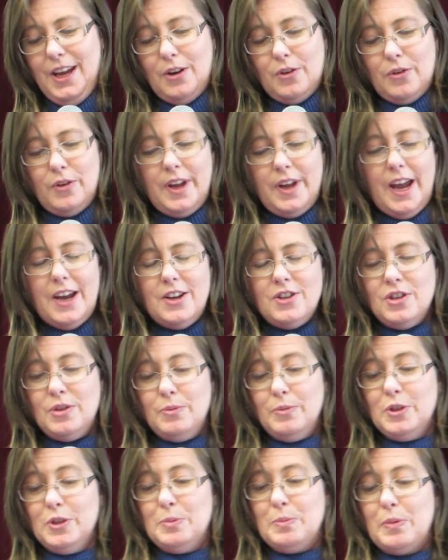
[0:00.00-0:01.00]

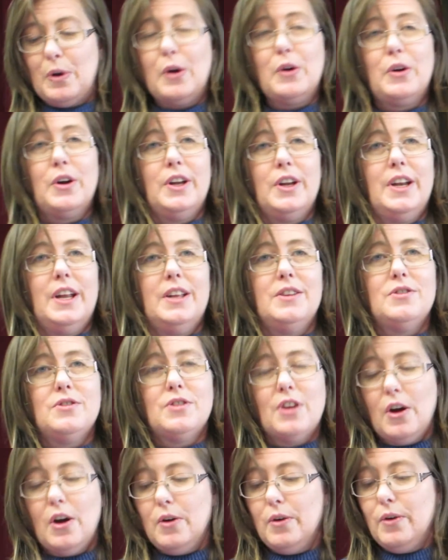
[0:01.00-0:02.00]
Creation was broken, and
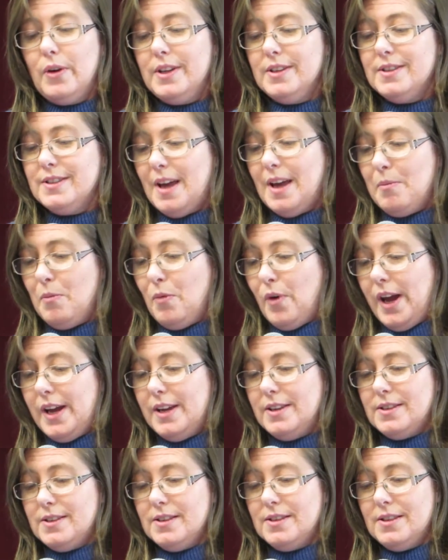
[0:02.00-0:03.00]
so in some
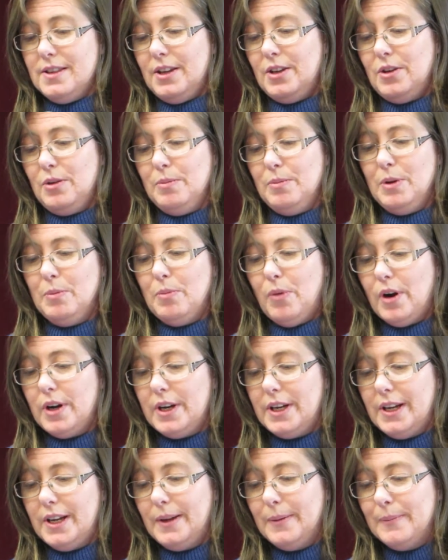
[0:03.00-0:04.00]
ways is the human
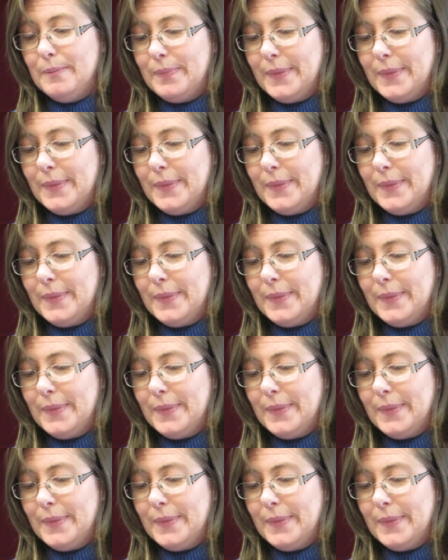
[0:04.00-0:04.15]
body.